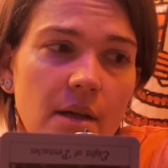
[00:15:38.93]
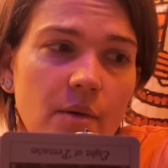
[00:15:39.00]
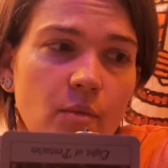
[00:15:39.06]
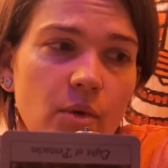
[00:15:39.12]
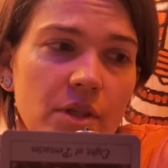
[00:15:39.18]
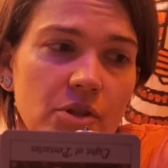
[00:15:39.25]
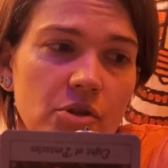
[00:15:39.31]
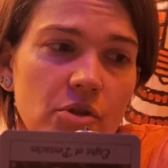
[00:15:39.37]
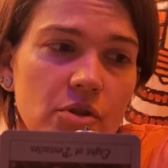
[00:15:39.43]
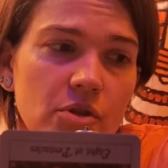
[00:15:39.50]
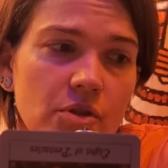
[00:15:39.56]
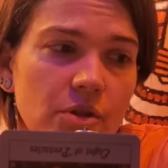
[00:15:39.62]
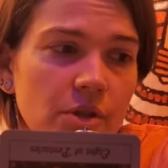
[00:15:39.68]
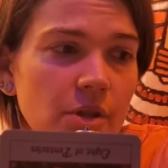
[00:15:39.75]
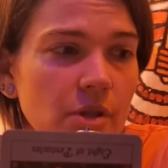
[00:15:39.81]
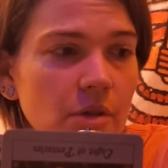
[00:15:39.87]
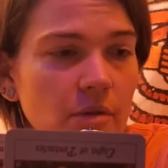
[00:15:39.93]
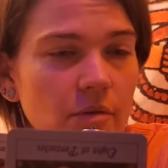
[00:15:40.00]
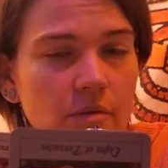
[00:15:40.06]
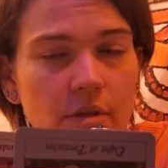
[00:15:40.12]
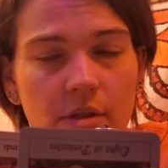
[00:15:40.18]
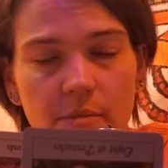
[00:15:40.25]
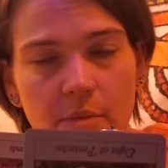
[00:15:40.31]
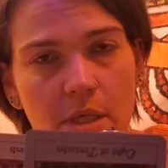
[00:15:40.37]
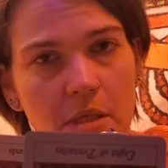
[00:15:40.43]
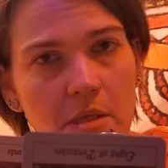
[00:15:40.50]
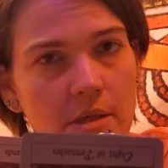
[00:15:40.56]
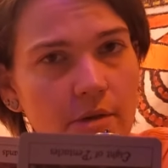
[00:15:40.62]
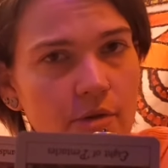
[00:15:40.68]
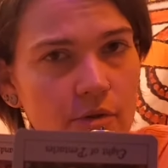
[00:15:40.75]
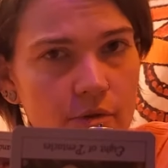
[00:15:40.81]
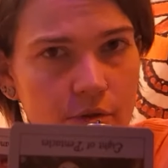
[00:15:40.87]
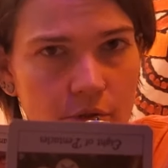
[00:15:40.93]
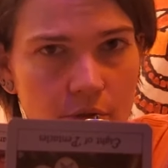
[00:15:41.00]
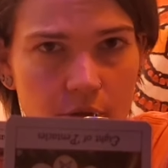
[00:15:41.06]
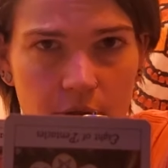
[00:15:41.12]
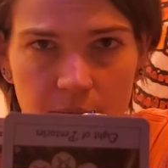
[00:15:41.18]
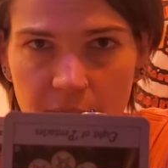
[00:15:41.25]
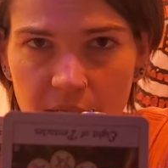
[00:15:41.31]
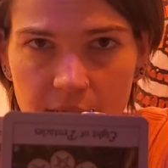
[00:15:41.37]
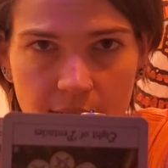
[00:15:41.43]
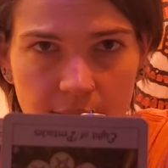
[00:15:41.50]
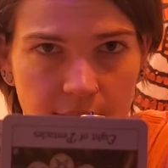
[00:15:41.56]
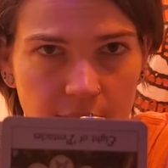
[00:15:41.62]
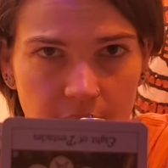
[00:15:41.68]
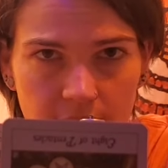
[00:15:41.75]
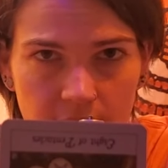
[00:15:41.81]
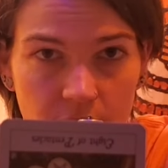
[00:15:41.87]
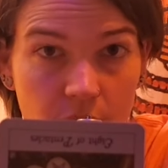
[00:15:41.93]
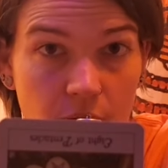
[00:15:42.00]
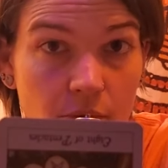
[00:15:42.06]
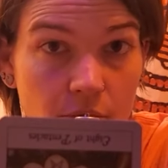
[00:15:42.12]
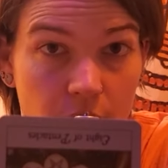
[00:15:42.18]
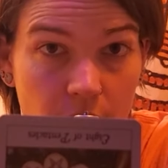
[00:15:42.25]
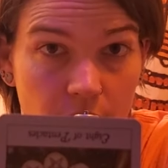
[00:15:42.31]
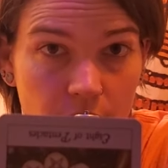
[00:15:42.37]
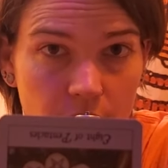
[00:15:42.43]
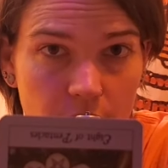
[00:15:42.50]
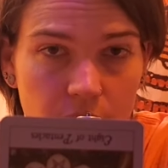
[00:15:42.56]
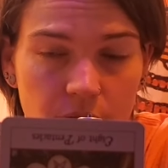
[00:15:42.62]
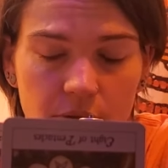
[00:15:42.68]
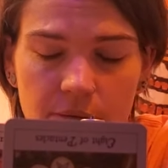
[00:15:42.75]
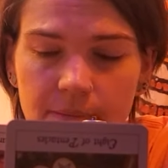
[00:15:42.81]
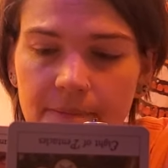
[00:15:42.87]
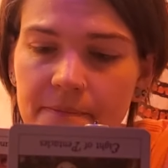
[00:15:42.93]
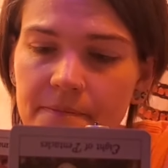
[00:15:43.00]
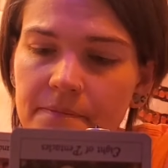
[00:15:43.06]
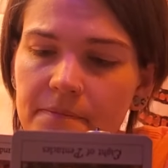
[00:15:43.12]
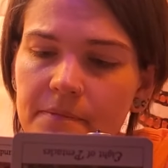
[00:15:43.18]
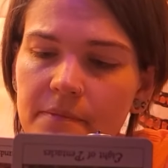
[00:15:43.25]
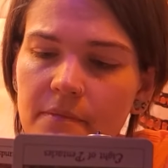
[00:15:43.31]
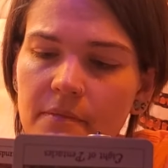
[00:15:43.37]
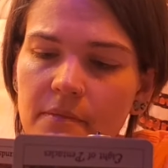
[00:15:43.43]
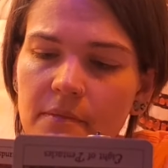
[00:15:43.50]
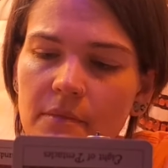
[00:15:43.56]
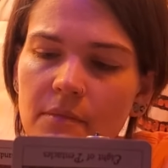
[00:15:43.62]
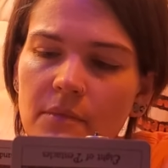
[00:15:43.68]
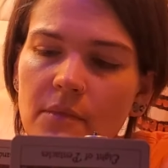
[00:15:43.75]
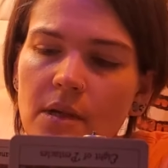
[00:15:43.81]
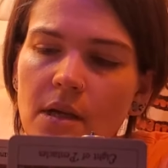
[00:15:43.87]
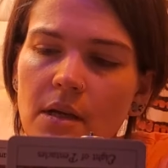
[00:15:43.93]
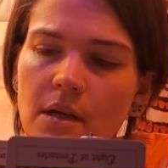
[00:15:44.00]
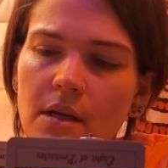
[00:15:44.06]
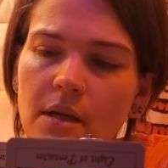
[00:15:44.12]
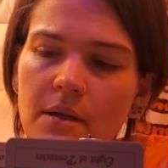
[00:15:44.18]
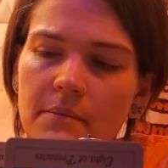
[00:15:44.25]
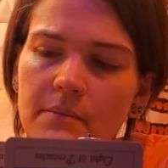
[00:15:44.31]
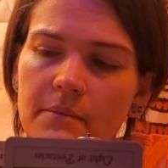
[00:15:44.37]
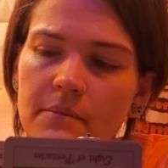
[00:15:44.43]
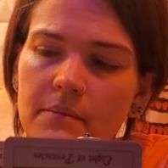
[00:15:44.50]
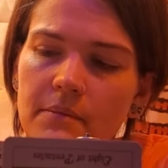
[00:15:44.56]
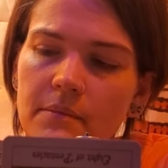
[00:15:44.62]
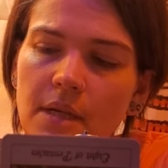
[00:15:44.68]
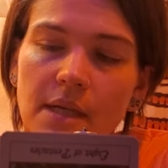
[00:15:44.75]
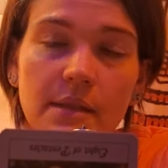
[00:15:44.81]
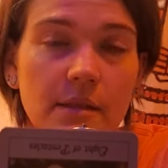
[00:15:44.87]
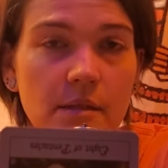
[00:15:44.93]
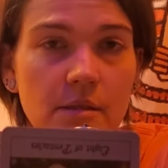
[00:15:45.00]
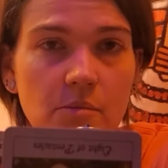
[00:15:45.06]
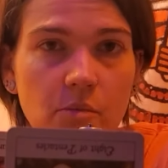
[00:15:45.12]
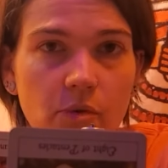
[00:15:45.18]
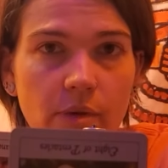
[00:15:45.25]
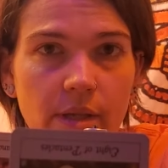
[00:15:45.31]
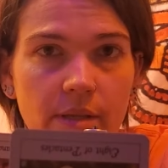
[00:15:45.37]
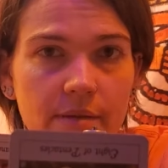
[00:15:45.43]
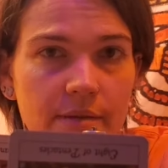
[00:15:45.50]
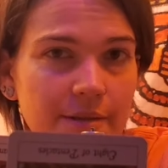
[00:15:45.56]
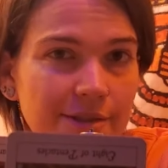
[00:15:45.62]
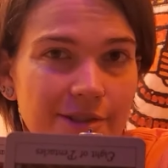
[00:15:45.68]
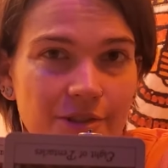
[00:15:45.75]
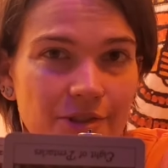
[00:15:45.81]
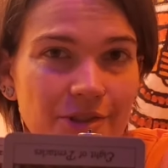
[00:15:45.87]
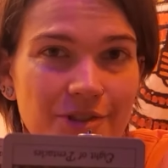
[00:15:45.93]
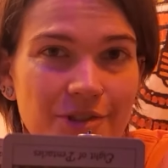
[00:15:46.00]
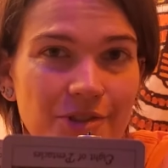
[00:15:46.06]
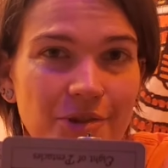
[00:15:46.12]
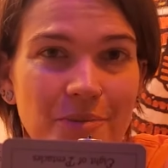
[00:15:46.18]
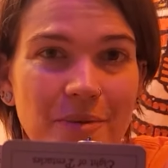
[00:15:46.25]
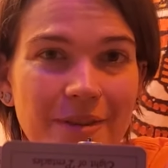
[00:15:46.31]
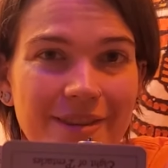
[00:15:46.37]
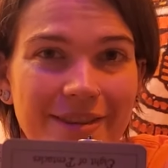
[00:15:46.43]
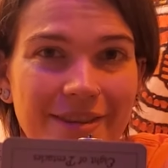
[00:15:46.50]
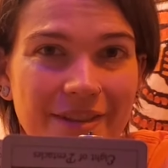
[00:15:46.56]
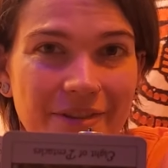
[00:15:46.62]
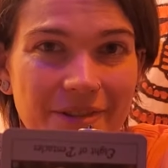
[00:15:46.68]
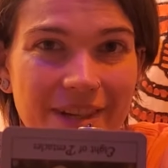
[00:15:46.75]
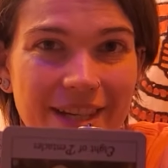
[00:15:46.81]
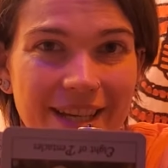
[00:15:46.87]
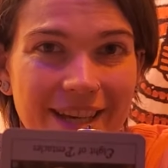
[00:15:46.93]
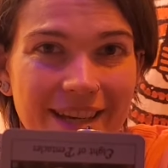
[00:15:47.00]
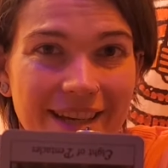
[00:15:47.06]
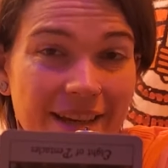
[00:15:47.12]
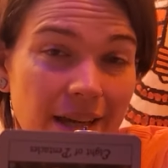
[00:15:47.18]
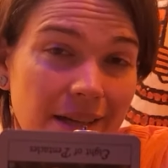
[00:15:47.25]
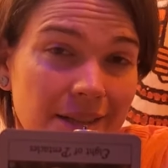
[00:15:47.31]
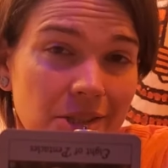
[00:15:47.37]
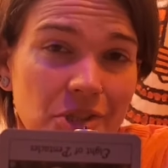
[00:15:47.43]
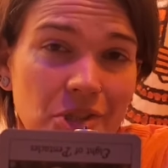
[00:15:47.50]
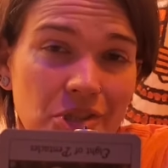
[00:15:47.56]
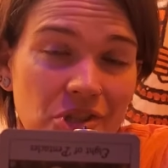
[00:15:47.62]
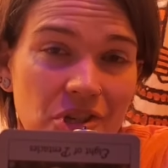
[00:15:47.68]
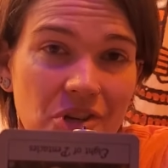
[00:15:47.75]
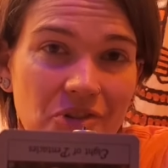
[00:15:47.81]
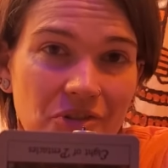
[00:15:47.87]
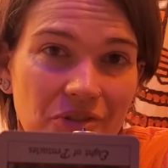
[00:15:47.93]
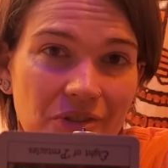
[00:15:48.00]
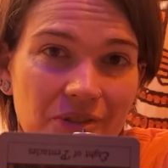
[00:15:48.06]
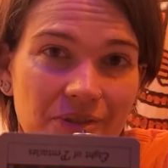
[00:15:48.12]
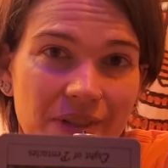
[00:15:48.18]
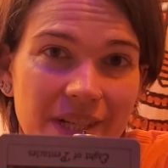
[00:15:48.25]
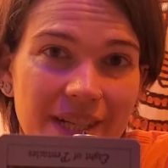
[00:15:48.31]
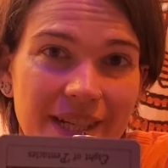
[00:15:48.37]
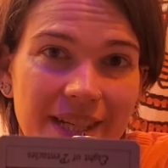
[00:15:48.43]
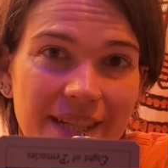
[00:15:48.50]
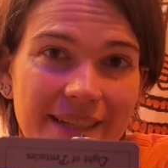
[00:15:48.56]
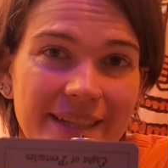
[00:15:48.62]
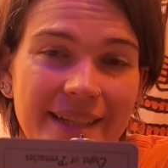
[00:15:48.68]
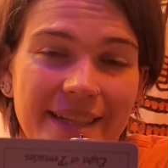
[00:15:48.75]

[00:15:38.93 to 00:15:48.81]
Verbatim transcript: which, you know, could be years, could be decades, who knows? Um, at this point, this is just your monthly reading, and it's a general reading.